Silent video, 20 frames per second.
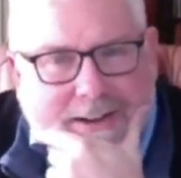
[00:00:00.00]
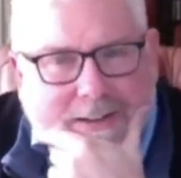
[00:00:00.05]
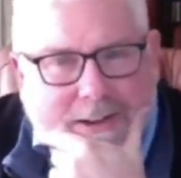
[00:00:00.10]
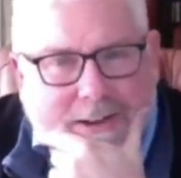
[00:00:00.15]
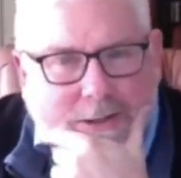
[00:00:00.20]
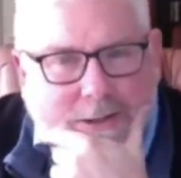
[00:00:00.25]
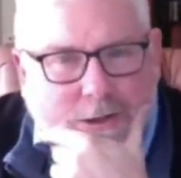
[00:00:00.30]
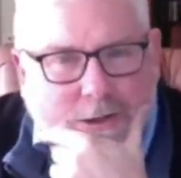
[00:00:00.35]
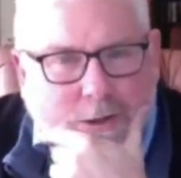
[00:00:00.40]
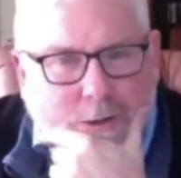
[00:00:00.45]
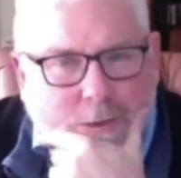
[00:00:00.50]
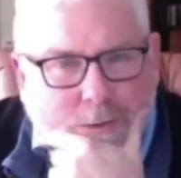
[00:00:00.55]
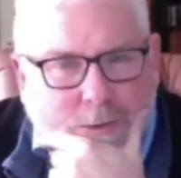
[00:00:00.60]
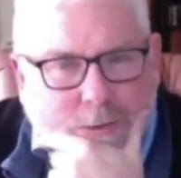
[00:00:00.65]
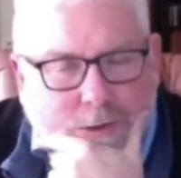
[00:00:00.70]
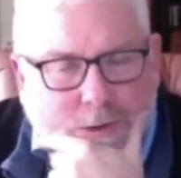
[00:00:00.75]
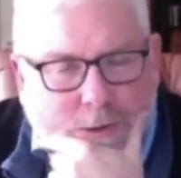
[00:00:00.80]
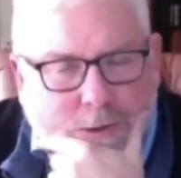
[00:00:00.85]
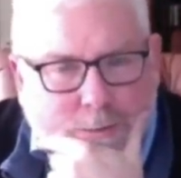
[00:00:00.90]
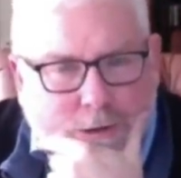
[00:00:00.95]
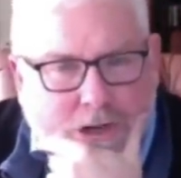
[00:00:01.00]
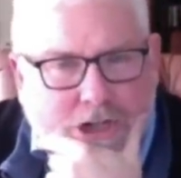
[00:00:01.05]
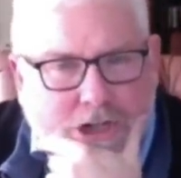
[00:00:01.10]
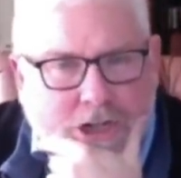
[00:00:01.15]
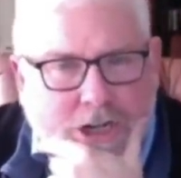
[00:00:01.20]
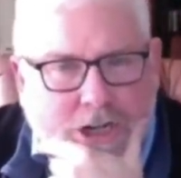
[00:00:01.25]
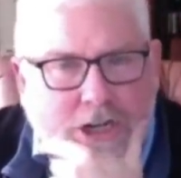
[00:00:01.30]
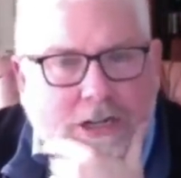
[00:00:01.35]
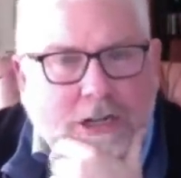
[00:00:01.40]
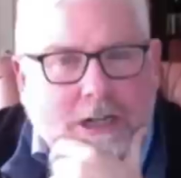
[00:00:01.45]
And so the
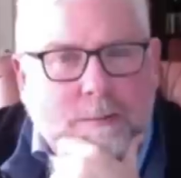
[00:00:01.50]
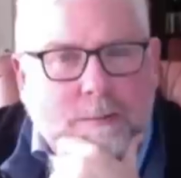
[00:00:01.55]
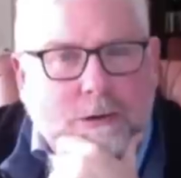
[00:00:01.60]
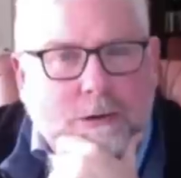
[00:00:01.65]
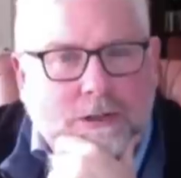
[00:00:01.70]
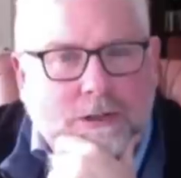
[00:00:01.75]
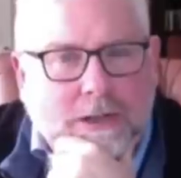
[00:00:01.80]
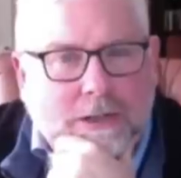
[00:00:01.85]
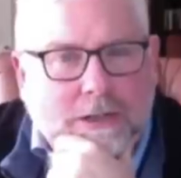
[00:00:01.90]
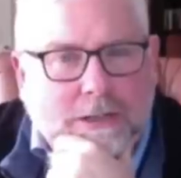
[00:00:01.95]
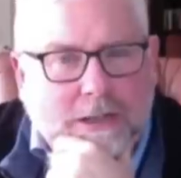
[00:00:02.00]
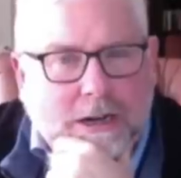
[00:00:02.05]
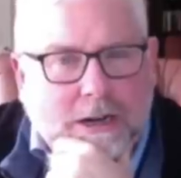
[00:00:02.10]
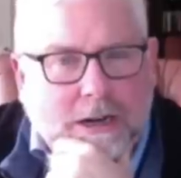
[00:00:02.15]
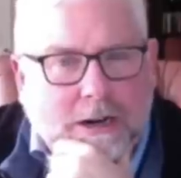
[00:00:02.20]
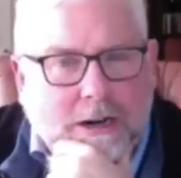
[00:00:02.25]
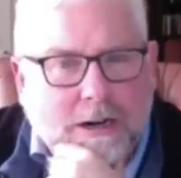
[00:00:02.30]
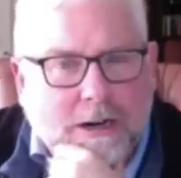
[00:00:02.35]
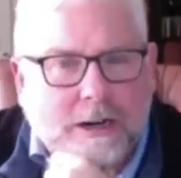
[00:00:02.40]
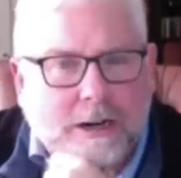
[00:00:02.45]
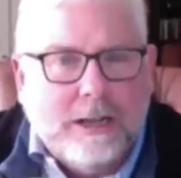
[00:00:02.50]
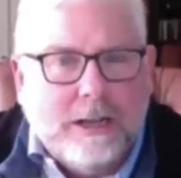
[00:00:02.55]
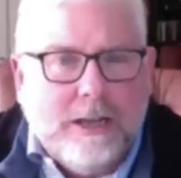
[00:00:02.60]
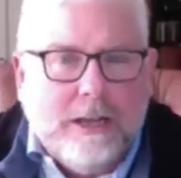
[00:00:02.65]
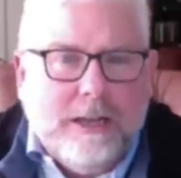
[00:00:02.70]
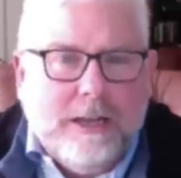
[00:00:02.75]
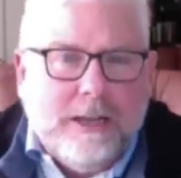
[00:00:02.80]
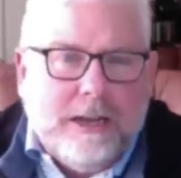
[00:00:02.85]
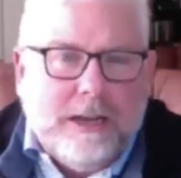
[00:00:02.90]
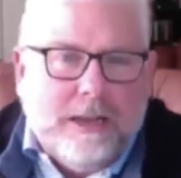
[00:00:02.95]
depreciation number sits there
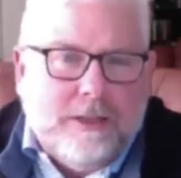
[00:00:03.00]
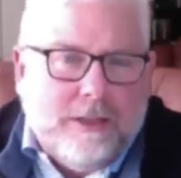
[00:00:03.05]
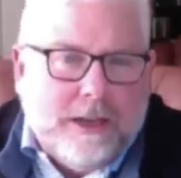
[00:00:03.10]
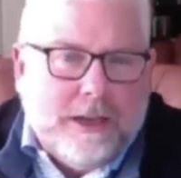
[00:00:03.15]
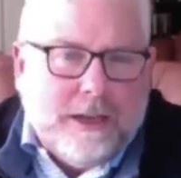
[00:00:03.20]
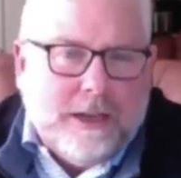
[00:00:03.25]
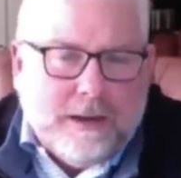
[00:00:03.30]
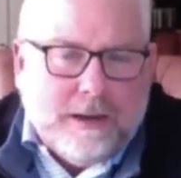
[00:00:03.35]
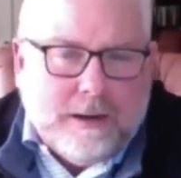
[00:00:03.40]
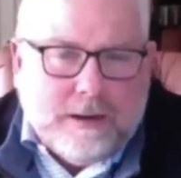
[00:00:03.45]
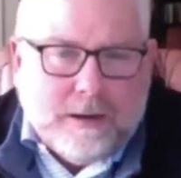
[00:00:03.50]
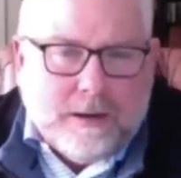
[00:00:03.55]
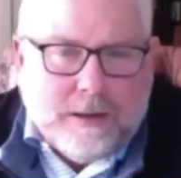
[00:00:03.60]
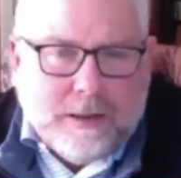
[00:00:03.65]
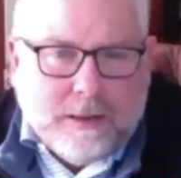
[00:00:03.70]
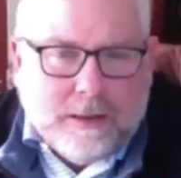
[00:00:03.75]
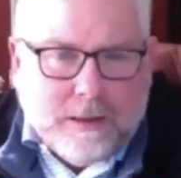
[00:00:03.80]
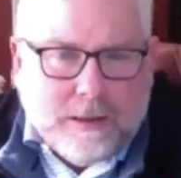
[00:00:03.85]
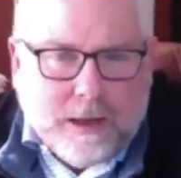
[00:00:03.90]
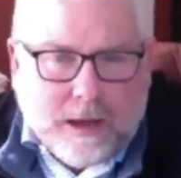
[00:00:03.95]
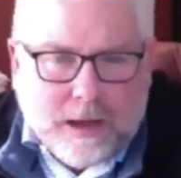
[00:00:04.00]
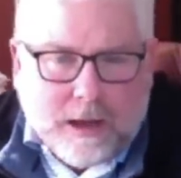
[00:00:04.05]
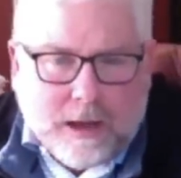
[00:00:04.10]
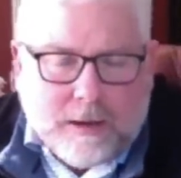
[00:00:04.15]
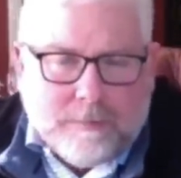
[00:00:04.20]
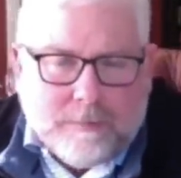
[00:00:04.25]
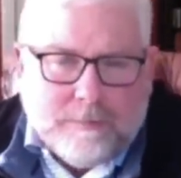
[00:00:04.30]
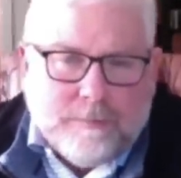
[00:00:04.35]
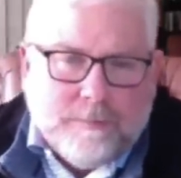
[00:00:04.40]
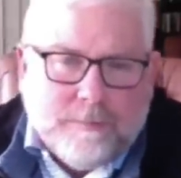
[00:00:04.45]
in the
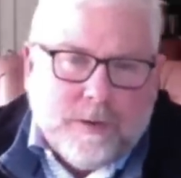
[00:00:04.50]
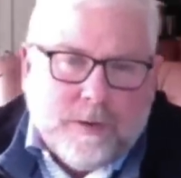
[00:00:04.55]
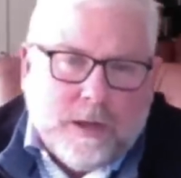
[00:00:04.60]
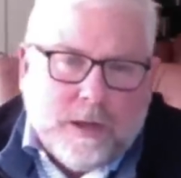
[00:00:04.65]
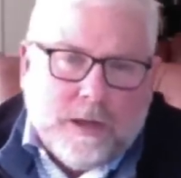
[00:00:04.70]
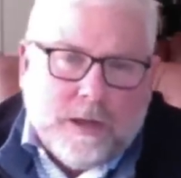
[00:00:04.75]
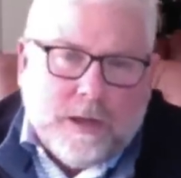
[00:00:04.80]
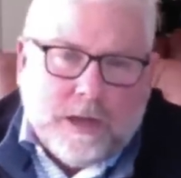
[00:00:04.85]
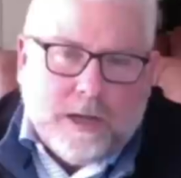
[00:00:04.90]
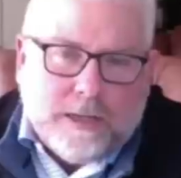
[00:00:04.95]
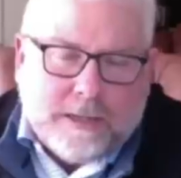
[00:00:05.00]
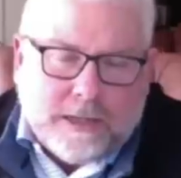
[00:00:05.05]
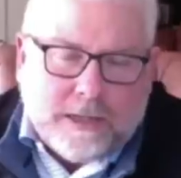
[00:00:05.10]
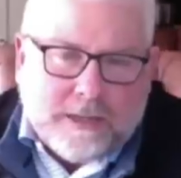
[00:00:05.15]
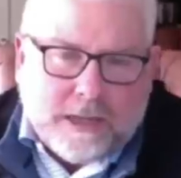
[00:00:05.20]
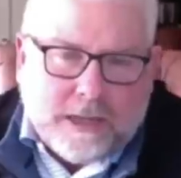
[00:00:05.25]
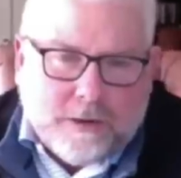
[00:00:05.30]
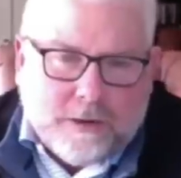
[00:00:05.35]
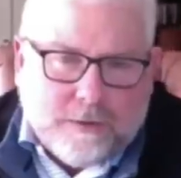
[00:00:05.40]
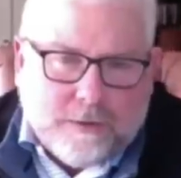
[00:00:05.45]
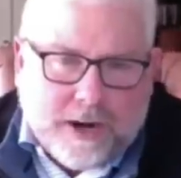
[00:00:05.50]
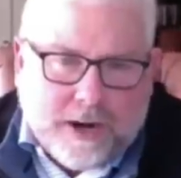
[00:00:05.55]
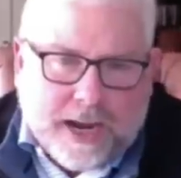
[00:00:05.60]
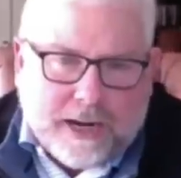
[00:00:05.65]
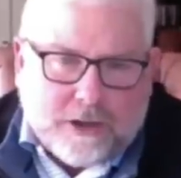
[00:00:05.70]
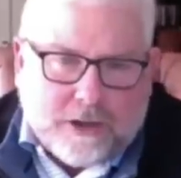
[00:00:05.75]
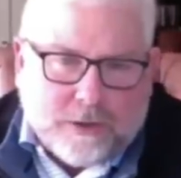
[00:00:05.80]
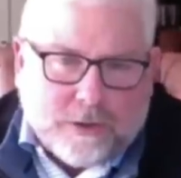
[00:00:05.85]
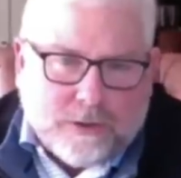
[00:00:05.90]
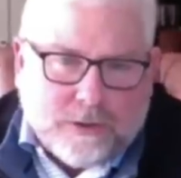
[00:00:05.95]

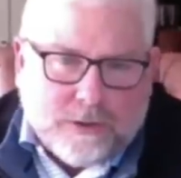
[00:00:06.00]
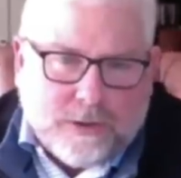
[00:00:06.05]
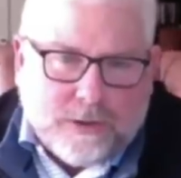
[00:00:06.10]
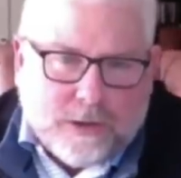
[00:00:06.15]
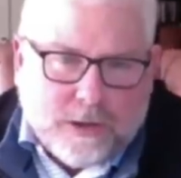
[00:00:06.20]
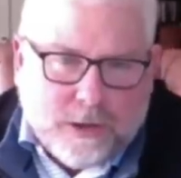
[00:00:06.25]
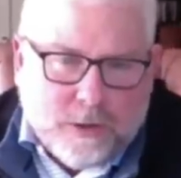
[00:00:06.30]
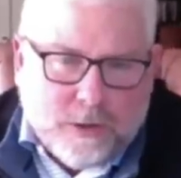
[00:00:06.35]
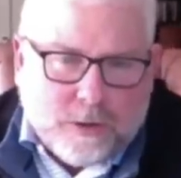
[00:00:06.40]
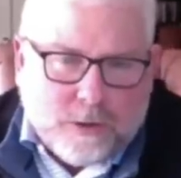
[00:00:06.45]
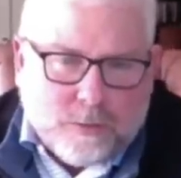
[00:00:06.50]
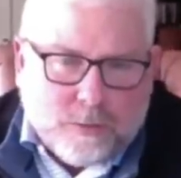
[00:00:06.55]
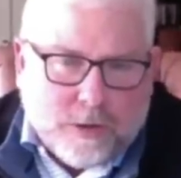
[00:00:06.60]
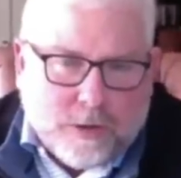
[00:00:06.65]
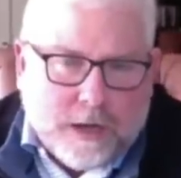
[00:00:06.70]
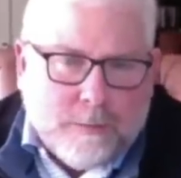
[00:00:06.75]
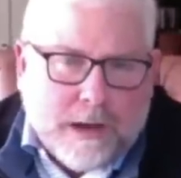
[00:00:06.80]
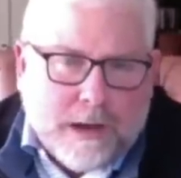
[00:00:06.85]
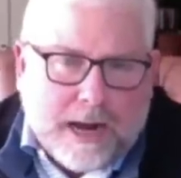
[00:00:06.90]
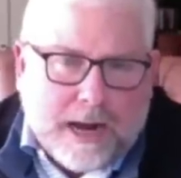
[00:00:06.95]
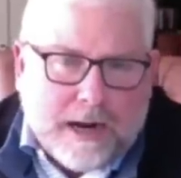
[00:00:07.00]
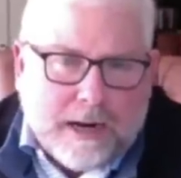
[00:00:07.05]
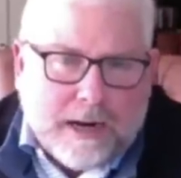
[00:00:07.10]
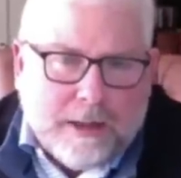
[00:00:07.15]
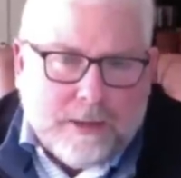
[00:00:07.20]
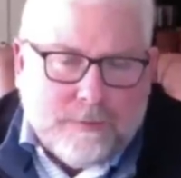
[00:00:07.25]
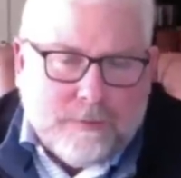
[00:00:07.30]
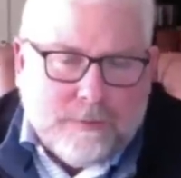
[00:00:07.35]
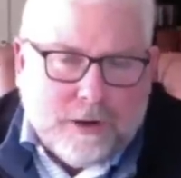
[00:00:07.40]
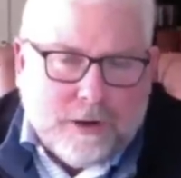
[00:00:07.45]
financials. You can read about it
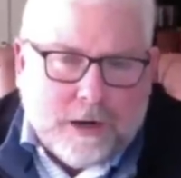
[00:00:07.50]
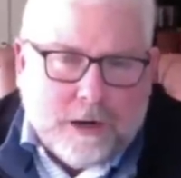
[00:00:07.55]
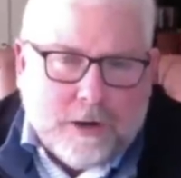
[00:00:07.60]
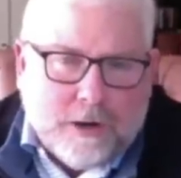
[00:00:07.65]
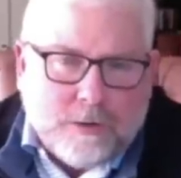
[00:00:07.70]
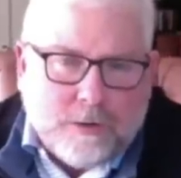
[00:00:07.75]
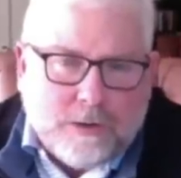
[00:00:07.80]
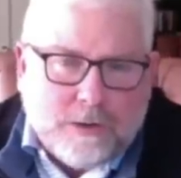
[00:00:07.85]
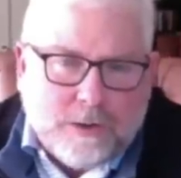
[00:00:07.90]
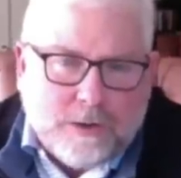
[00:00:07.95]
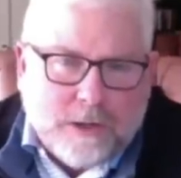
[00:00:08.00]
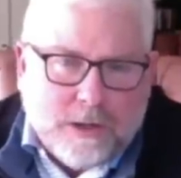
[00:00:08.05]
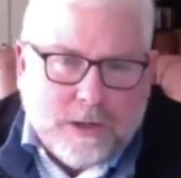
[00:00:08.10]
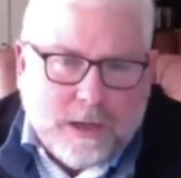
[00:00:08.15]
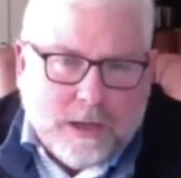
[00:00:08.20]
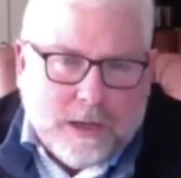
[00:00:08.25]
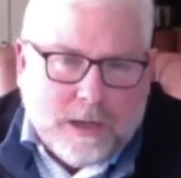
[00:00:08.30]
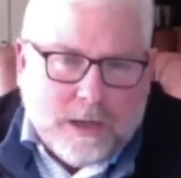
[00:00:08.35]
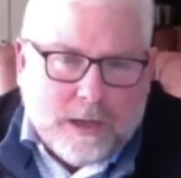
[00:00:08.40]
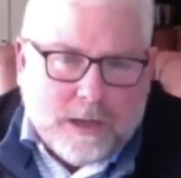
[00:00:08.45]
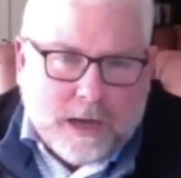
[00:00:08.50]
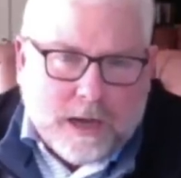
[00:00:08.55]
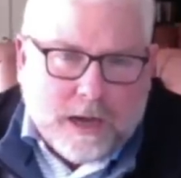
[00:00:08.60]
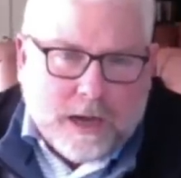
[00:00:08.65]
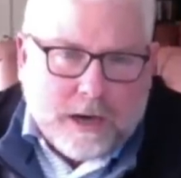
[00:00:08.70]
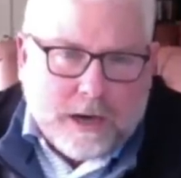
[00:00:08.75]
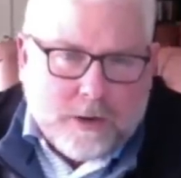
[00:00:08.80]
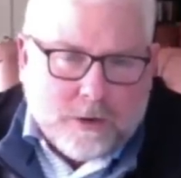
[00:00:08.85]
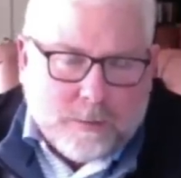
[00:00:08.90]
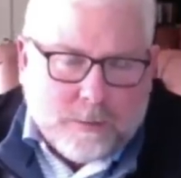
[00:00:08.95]
in the footnotes,
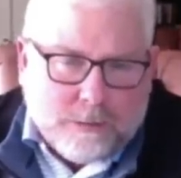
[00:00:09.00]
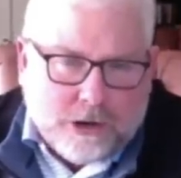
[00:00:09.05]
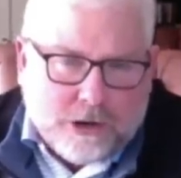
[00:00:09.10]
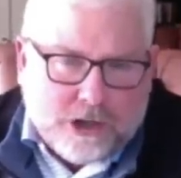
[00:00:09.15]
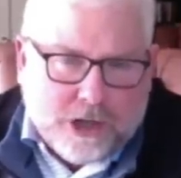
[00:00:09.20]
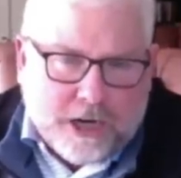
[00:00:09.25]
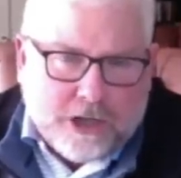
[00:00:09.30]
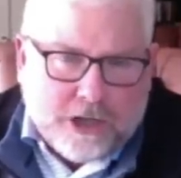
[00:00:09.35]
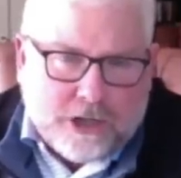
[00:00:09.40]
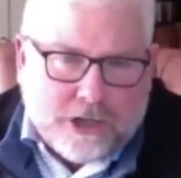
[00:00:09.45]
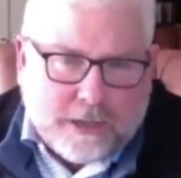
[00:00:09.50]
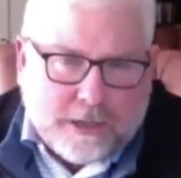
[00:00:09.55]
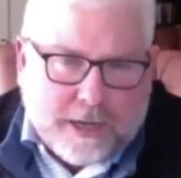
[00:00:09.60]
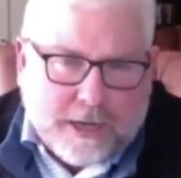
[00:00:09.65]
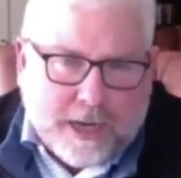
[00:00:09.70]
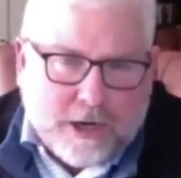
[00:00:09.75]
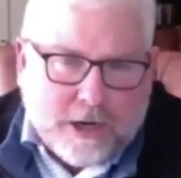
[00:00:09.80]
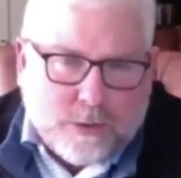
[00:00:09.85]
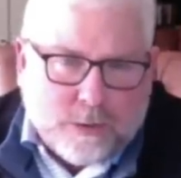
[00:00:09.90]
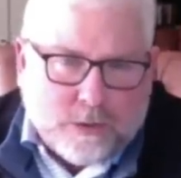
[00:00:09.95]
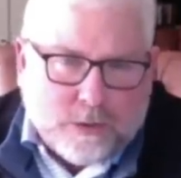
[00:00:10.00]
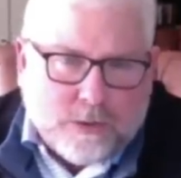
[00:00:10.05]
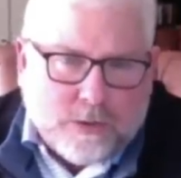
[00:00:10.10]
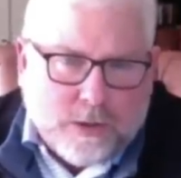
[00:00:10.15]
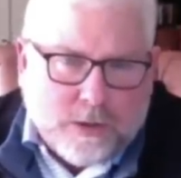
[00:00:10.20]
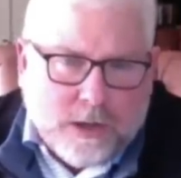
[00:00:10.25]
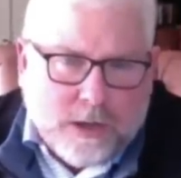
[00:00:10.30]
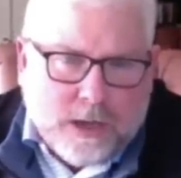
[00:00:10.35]
your depreciation schedules.